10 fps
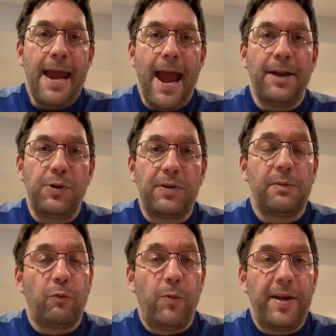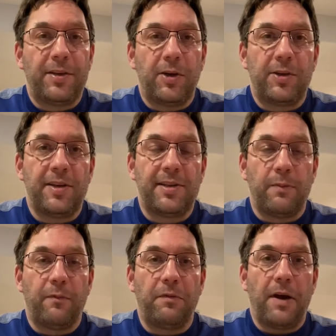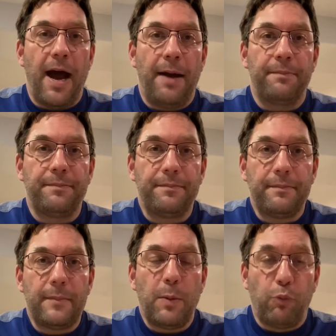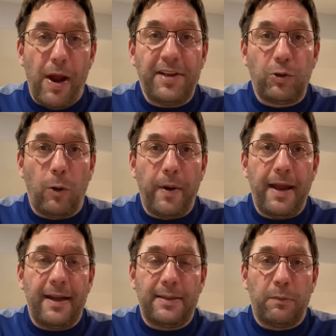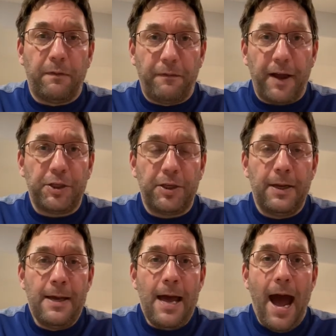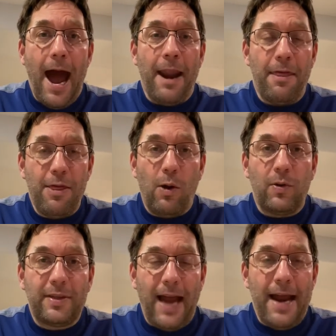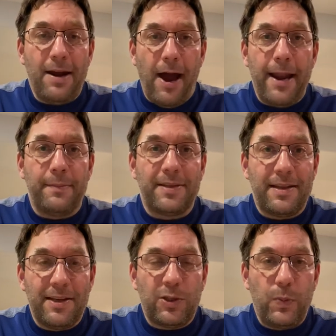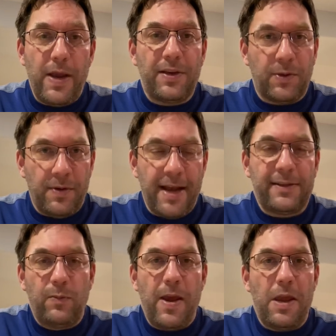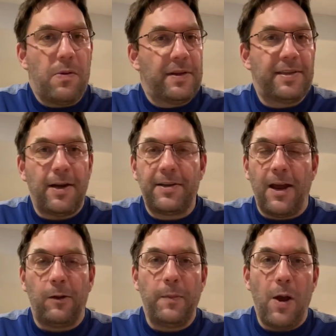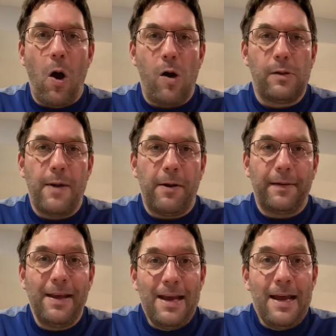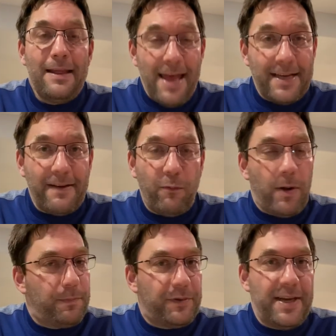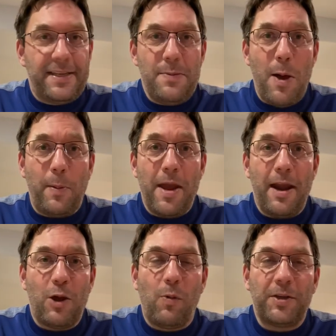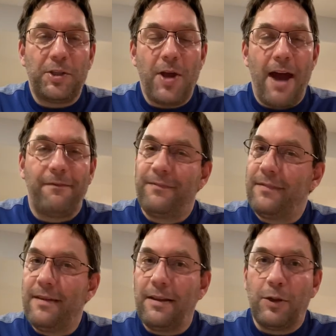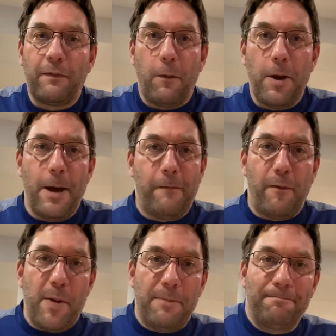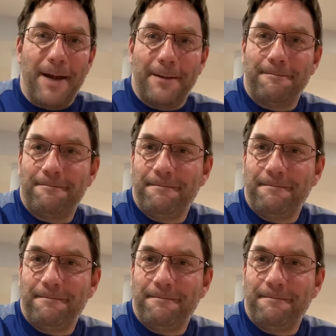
And do some research and some um, brainstorming and some reflection on those kind of items this week. So next week, you can start telling me all about it. Thanks, everyone. Please email me any questions you have. Look forward to hearing from you. Bye.